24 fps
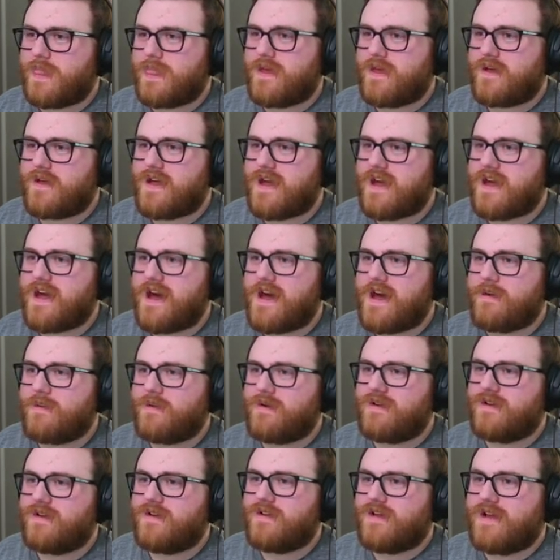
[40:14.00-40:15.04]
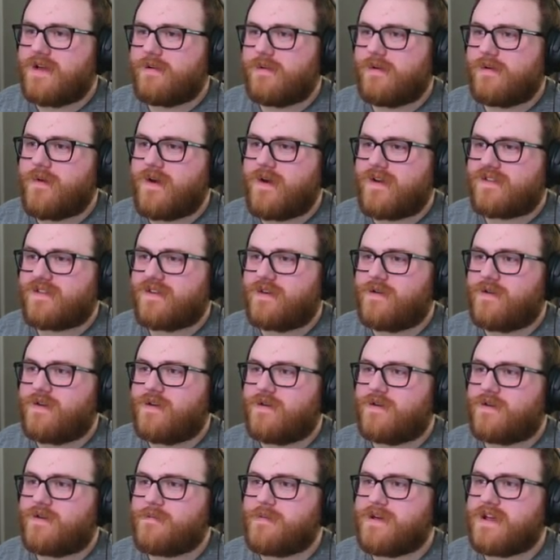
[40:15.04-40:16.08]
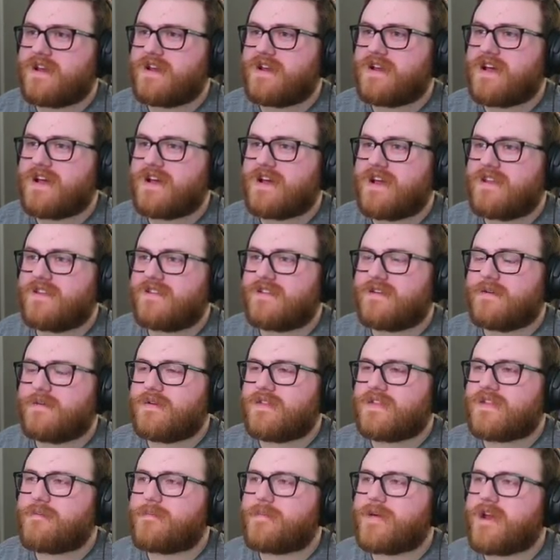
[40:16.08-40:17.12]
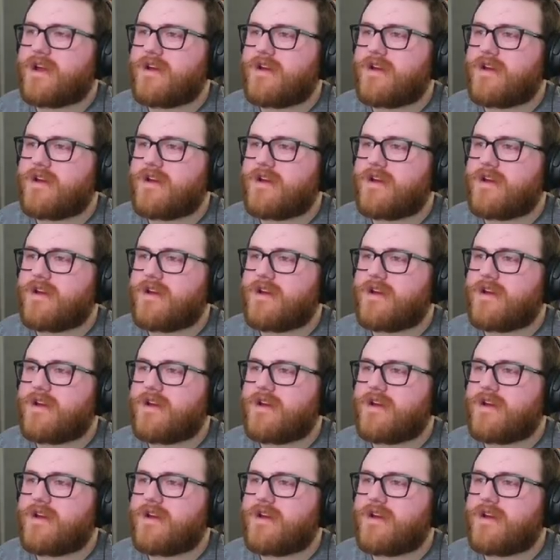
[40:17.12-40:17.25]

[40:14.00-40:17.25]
okay, I will I will rescue you in a minute. I gotta see what's up here.